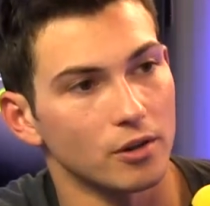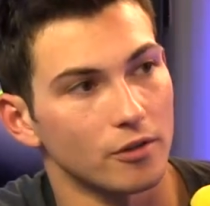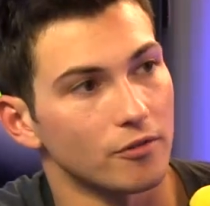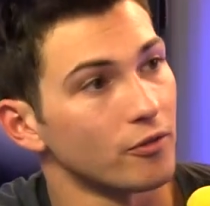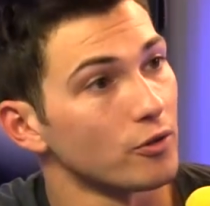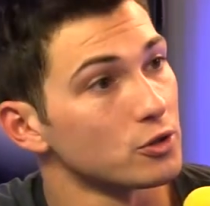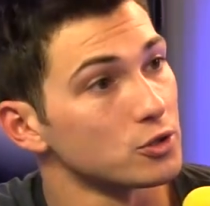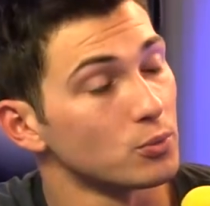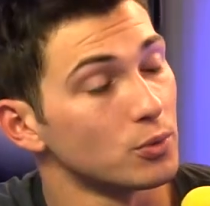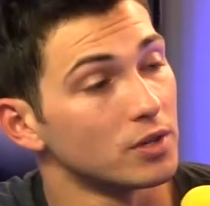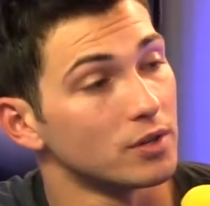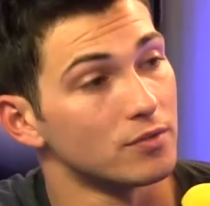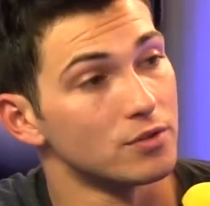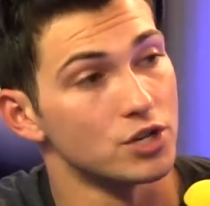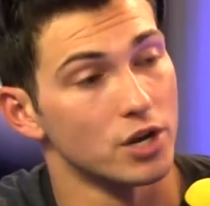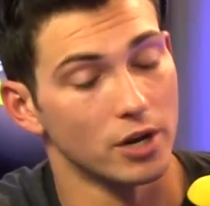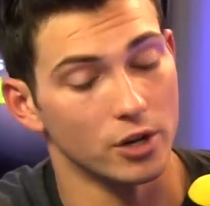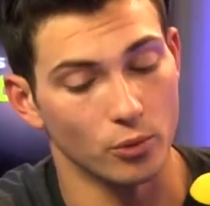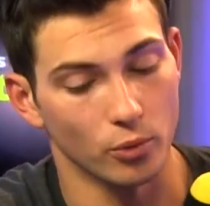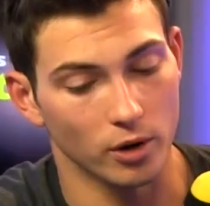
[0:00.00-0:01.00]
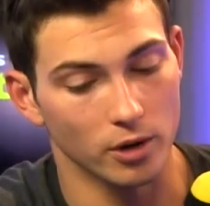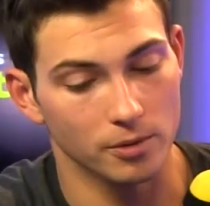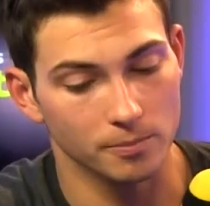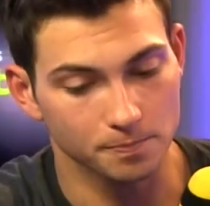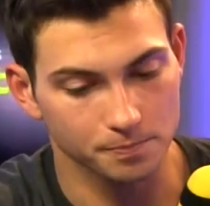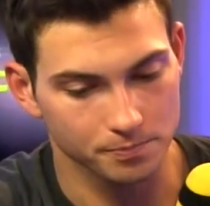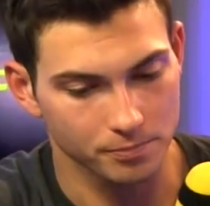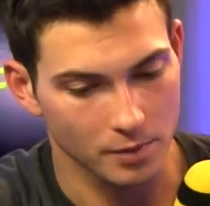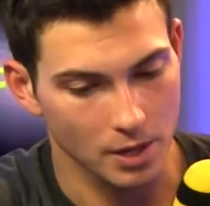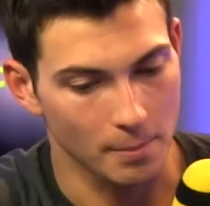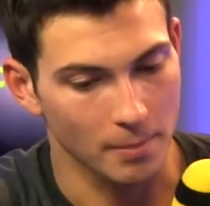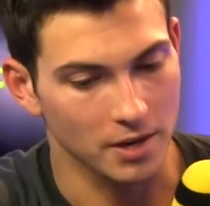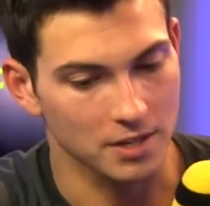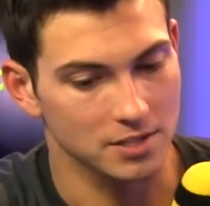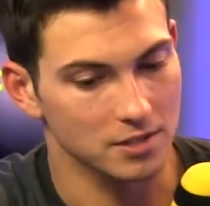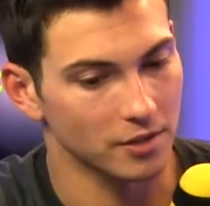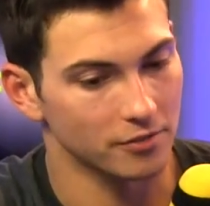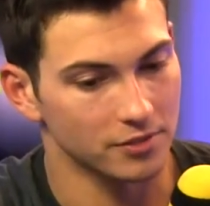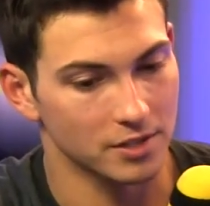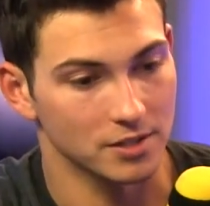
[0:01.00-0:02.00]
the first week of January. My
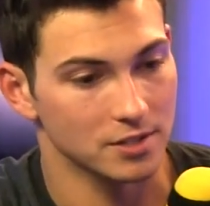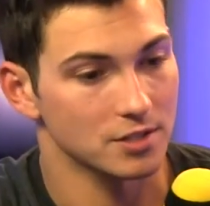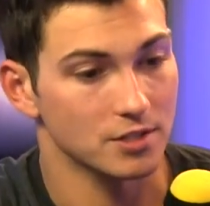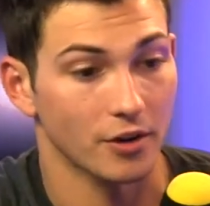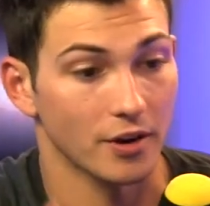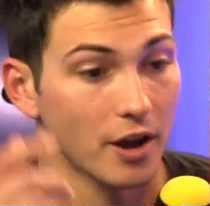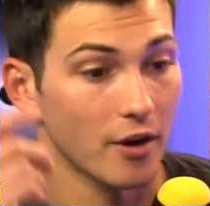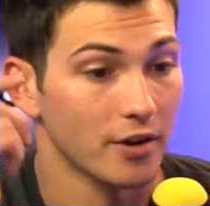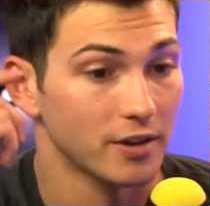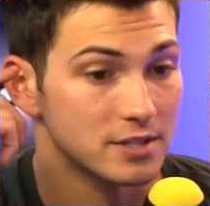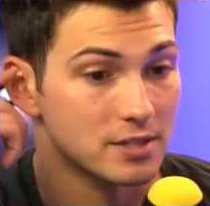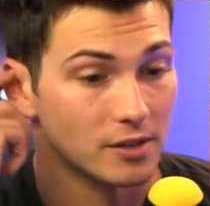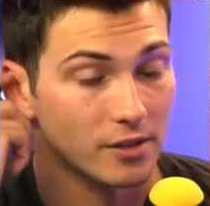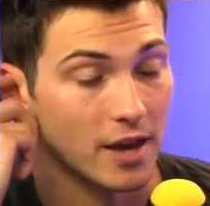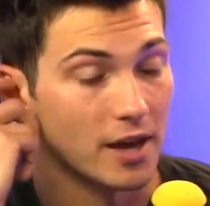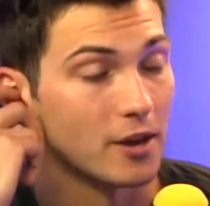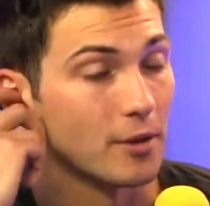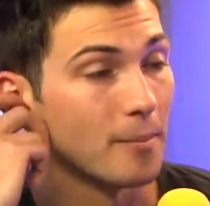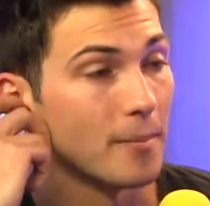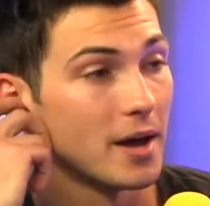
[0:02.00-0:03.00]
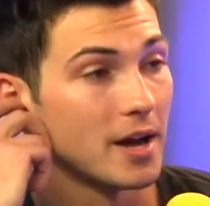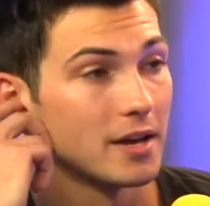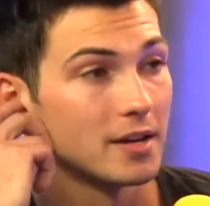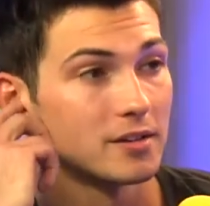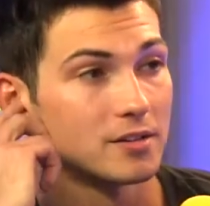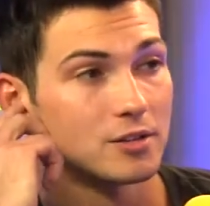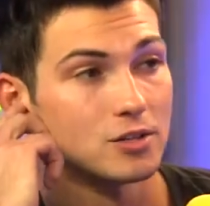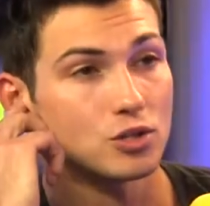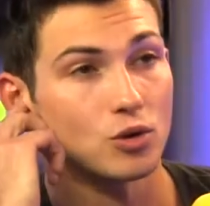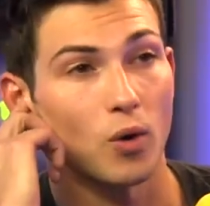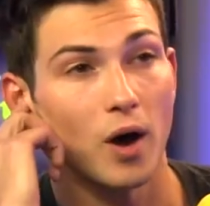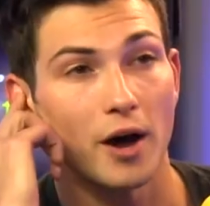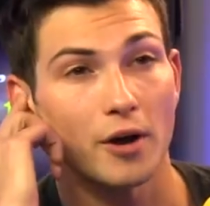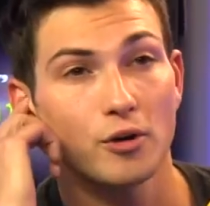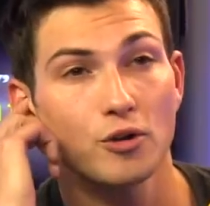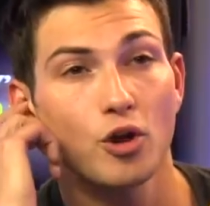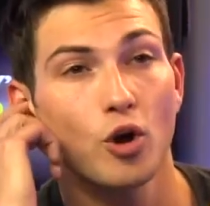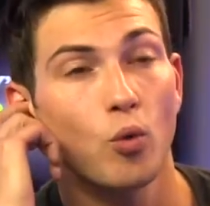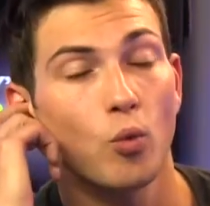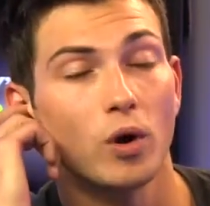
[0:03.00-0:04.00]
stuff didn't start airing till the end of May. So I don't
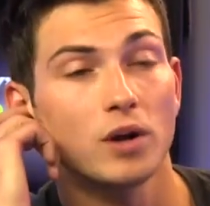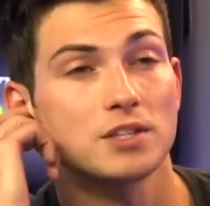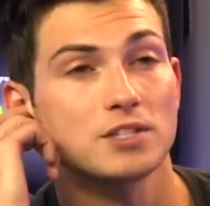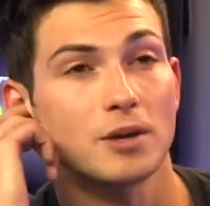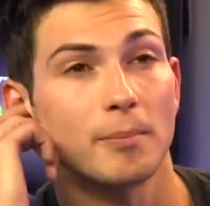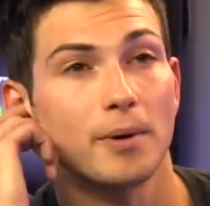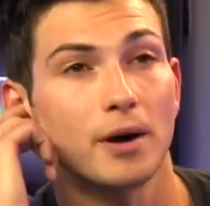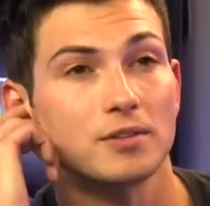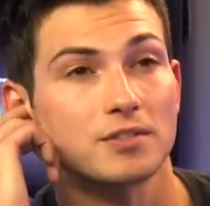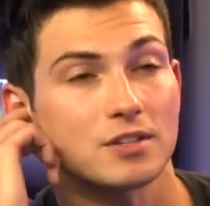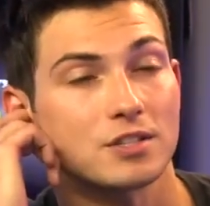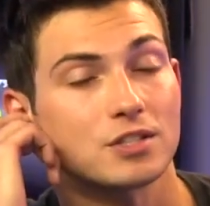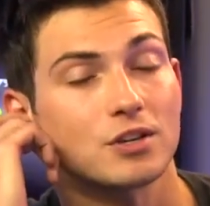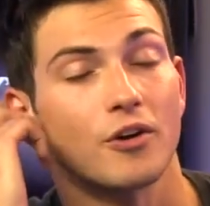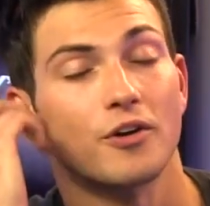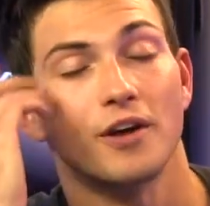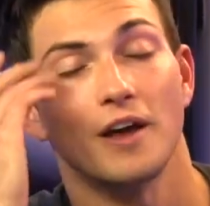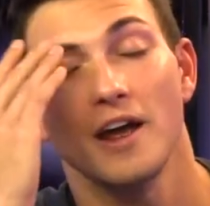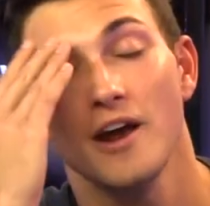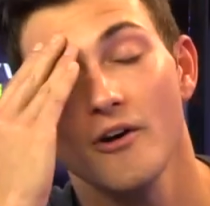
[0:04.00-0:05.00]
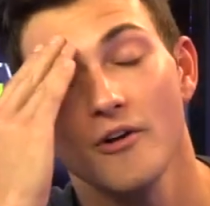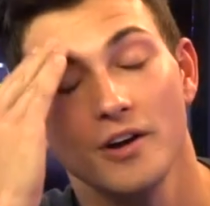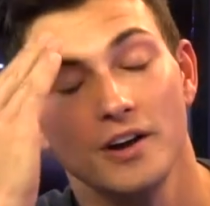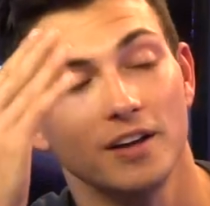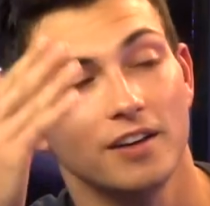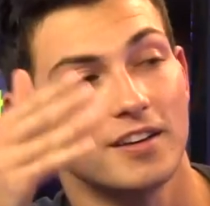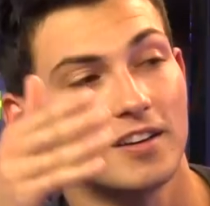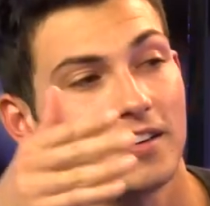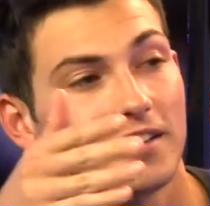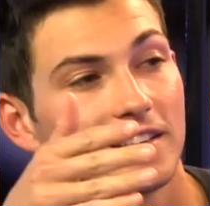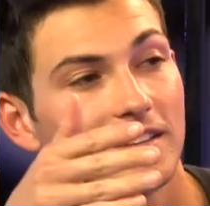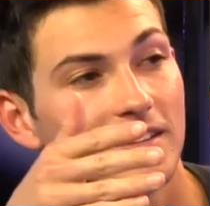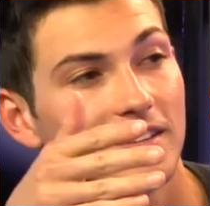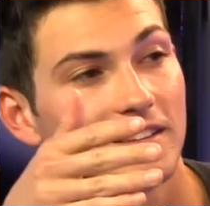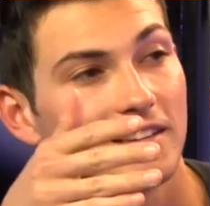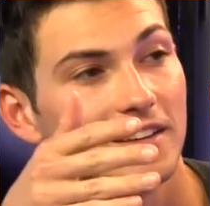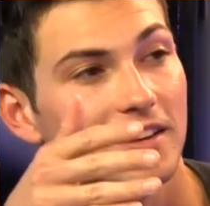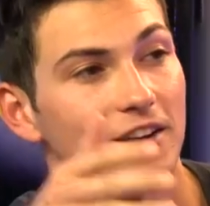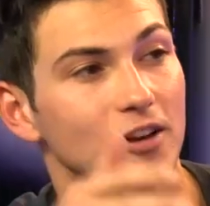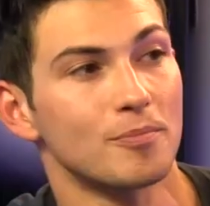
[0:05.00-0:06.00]
know oh, what's geez. about to start airing
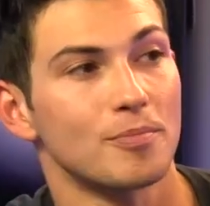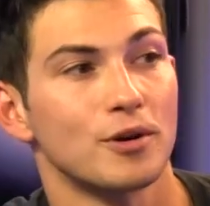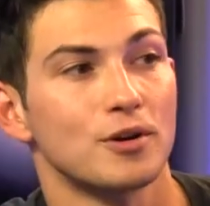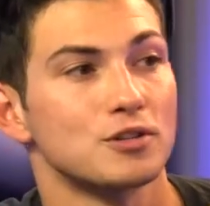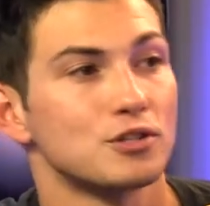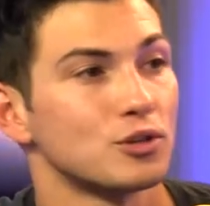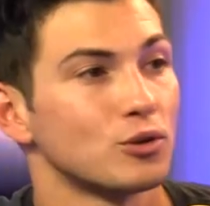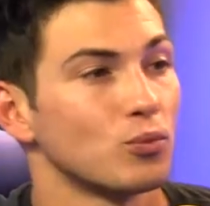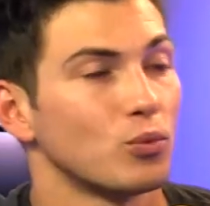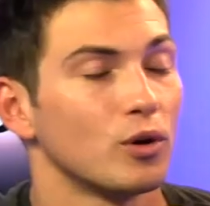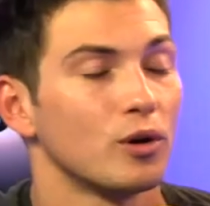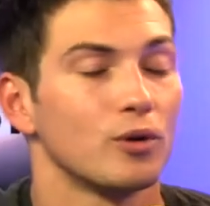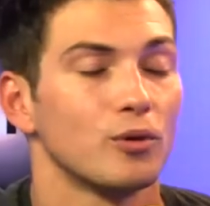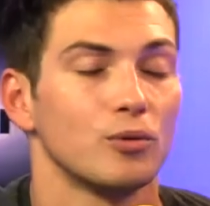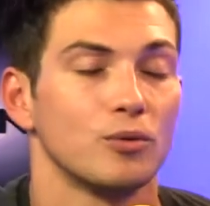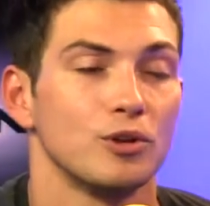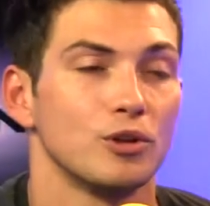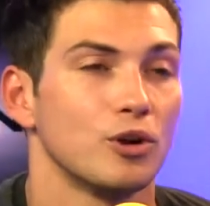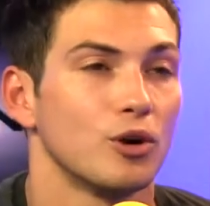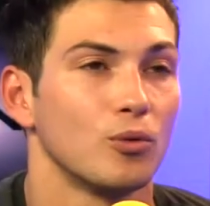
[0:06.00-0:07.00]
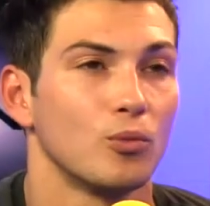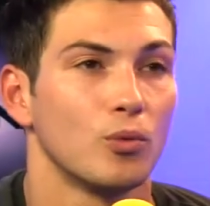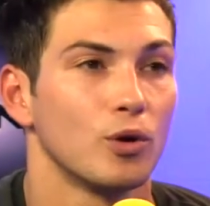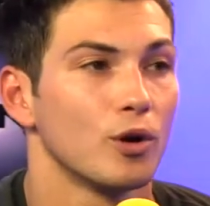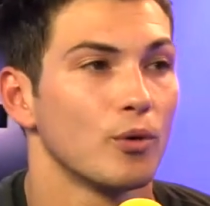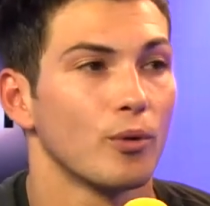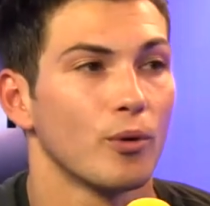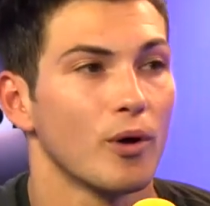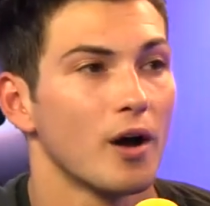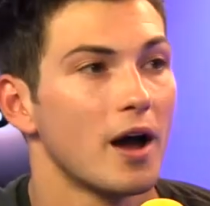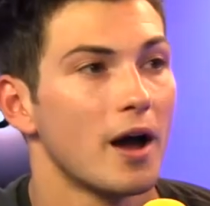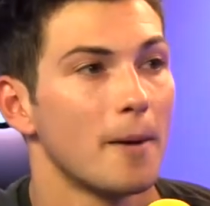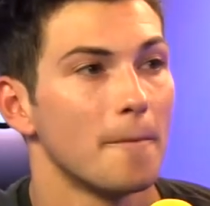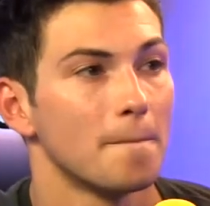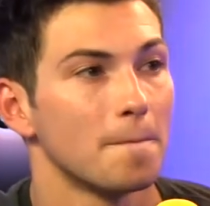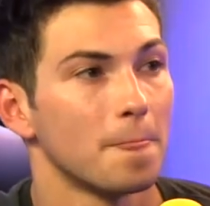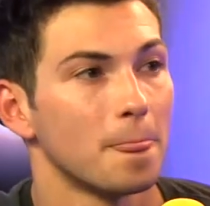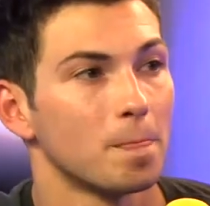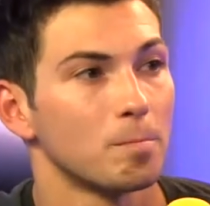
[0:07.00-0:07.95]
in comparison to where you know where we're at.